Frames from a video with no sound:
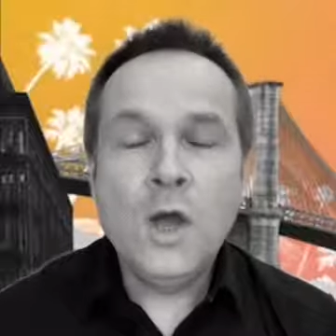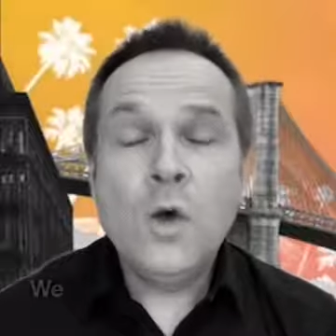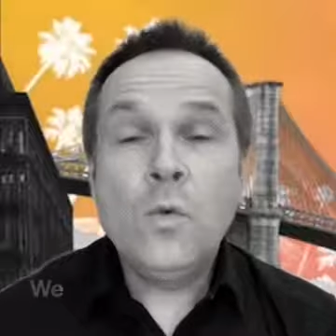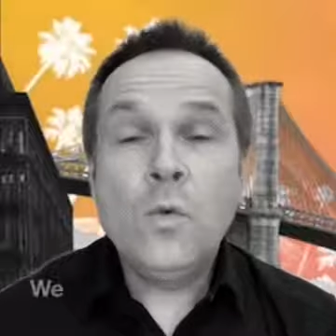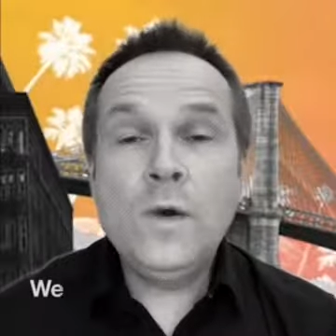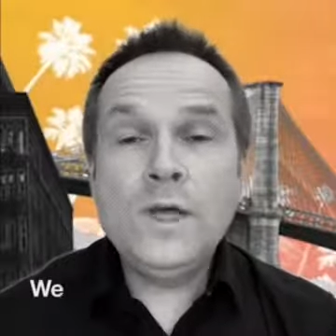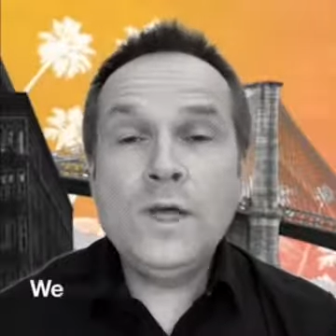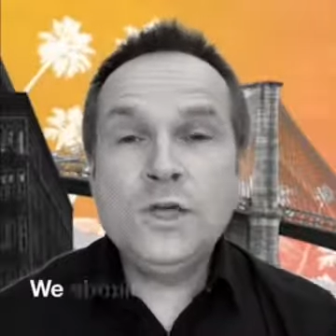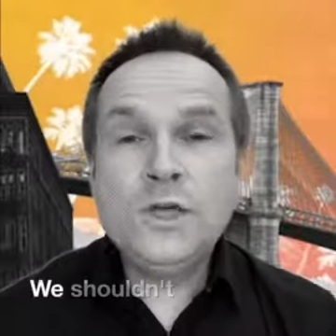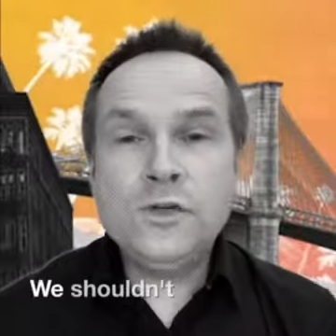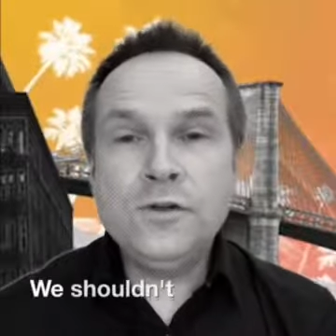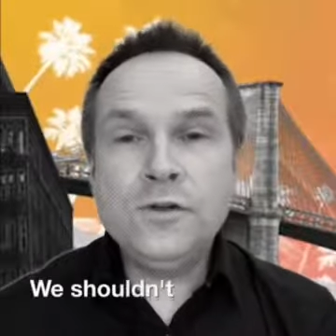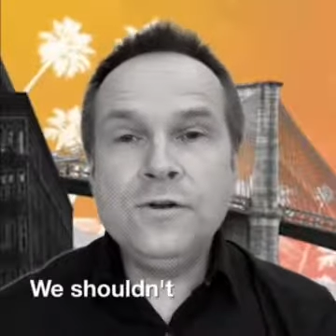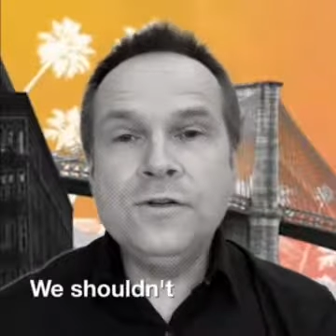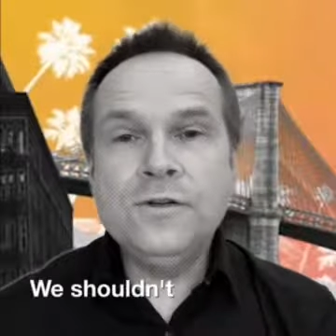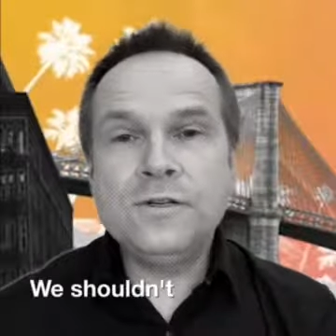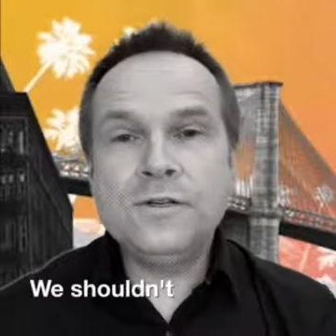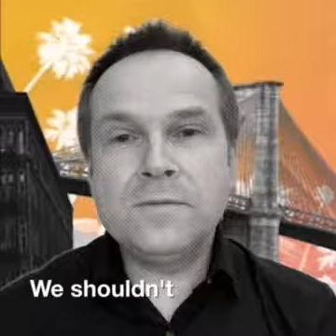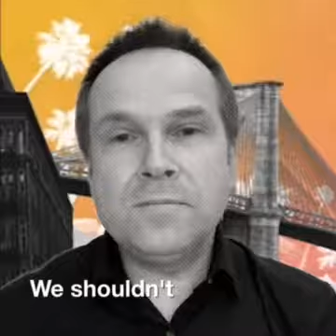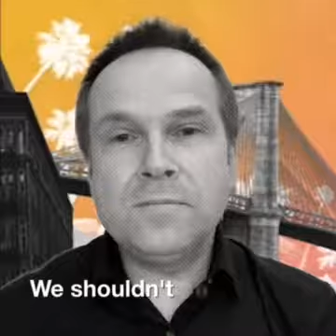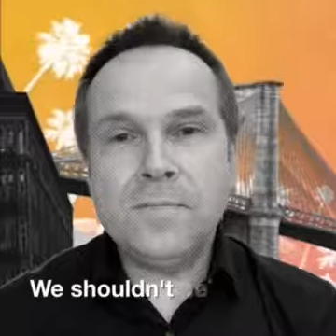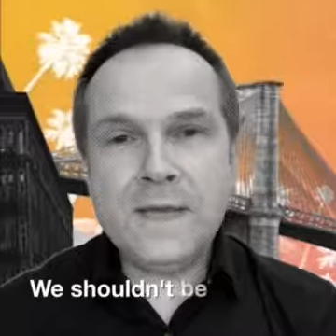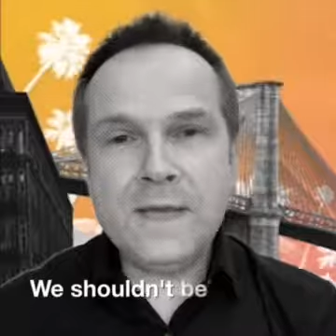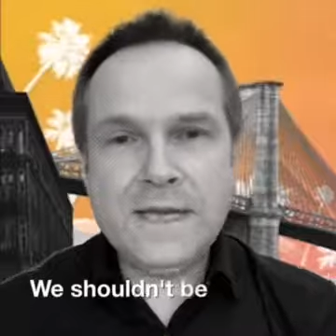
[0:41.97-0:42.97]
We
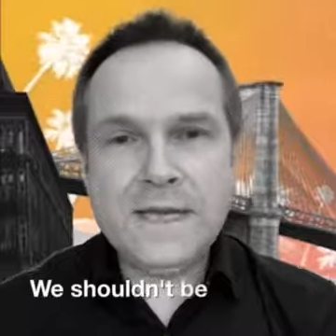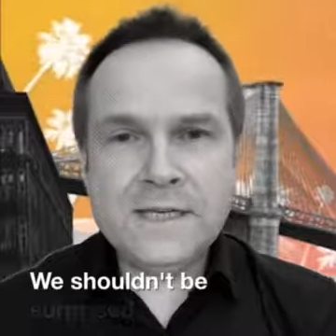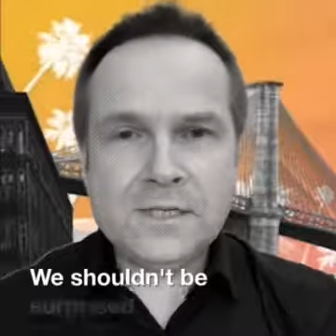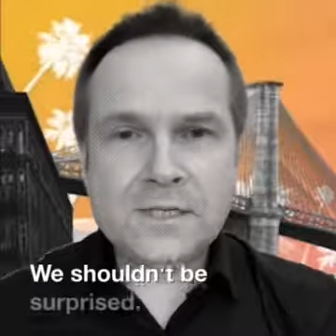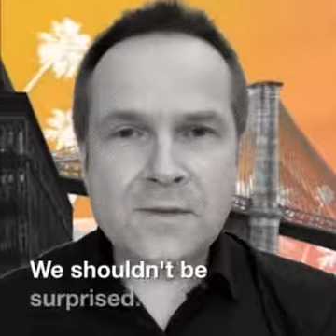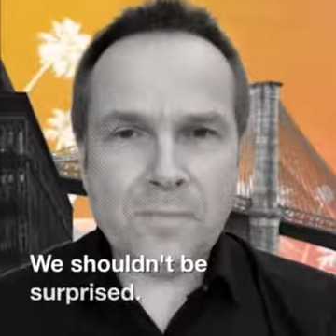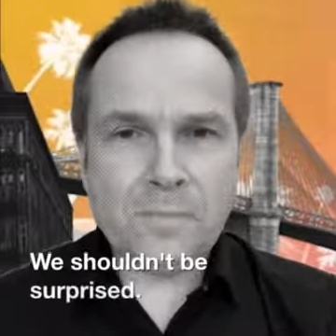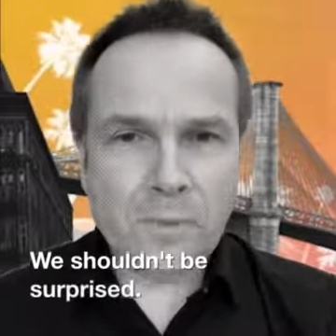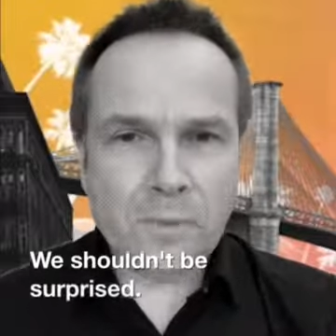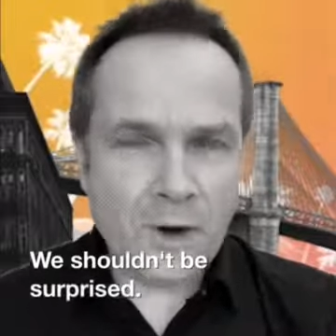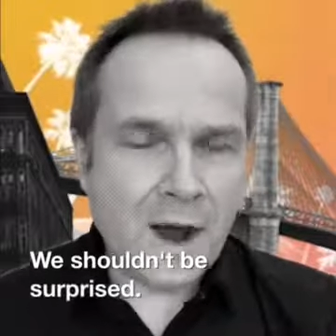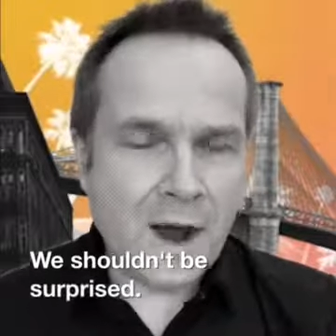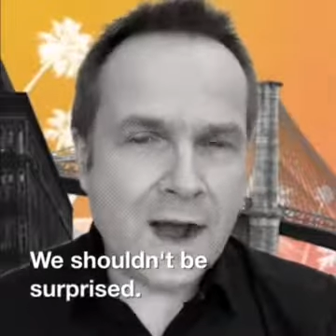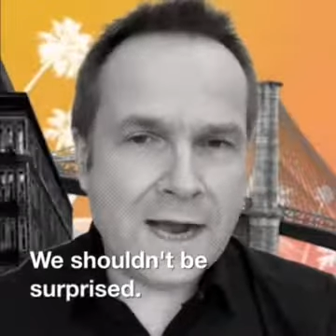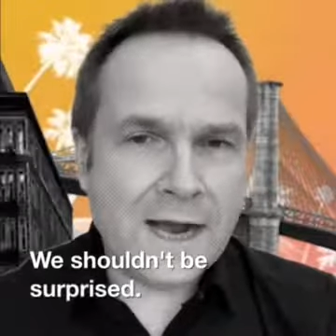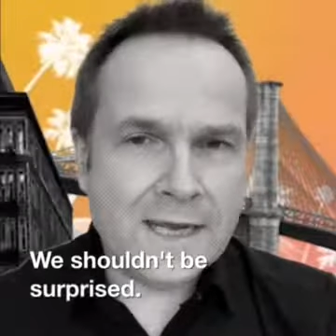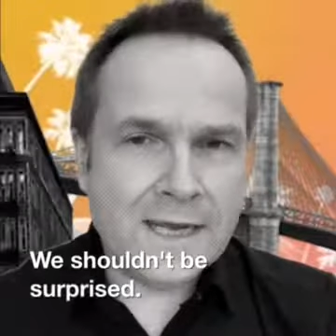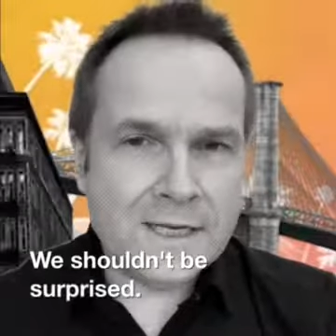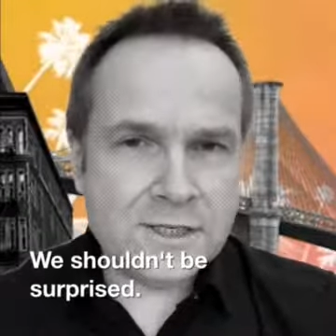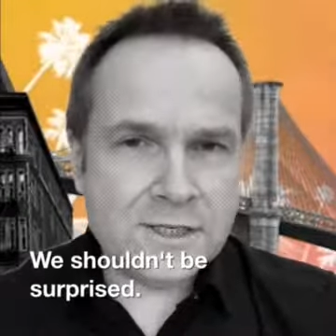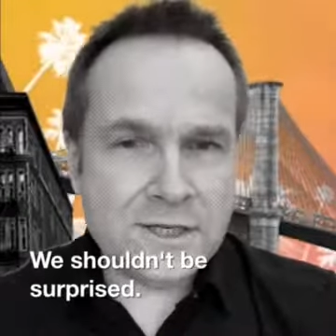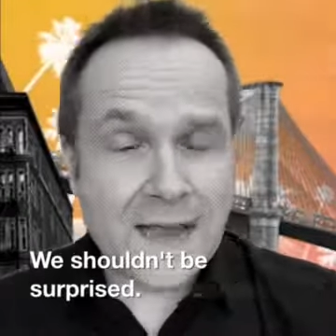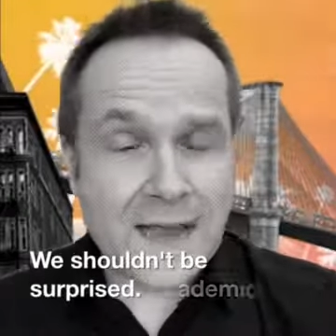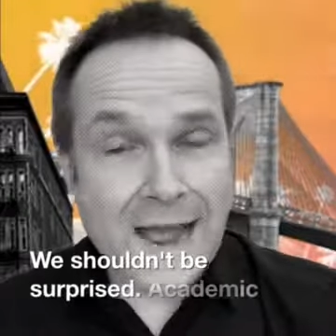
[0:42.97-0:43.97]
shouldn't be
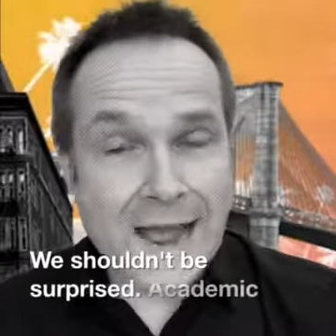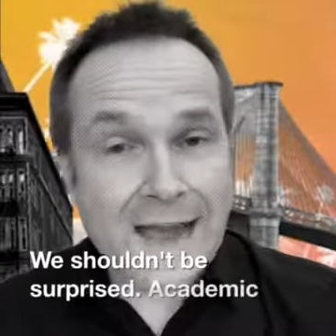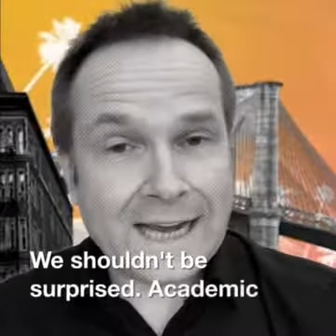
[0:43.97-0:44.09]
surprised.